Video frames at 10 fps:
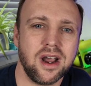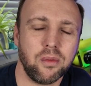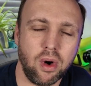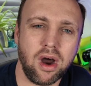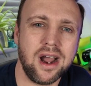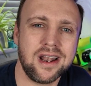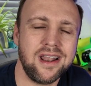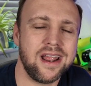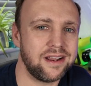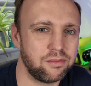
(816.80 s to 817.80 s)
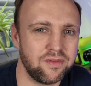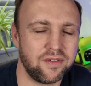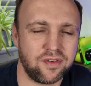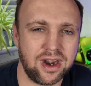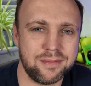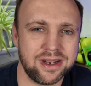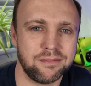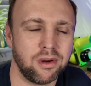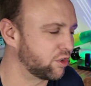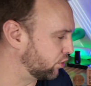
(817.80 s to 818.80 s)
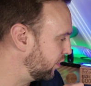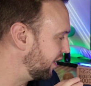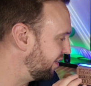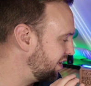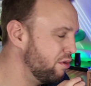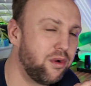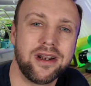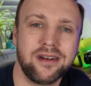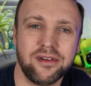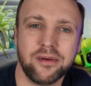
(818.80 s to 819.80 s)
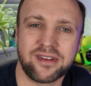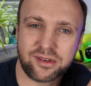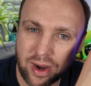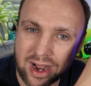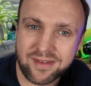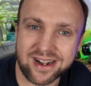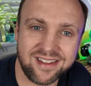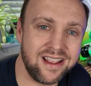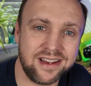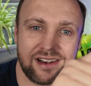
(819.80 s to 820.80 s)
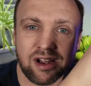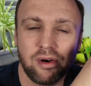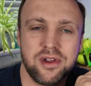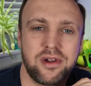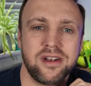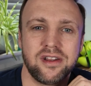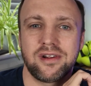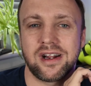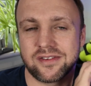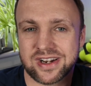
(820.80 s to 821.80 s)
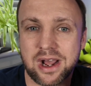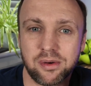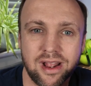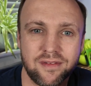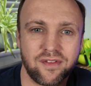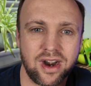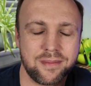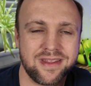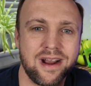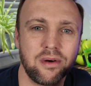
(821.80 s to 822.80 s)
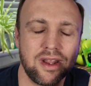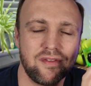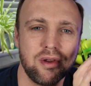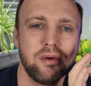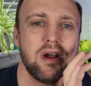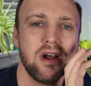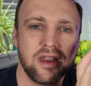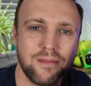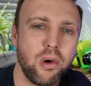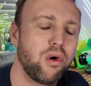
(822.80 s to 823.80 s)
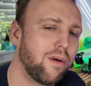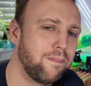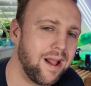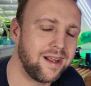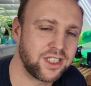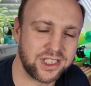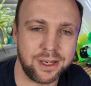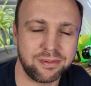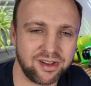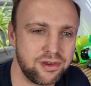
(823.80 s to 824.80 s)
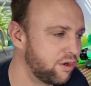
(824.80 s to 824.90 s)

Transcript: what I like with a framing module is that you can do a square rectangular or you can do kind of an outline frame and that will give you the more complex shapes so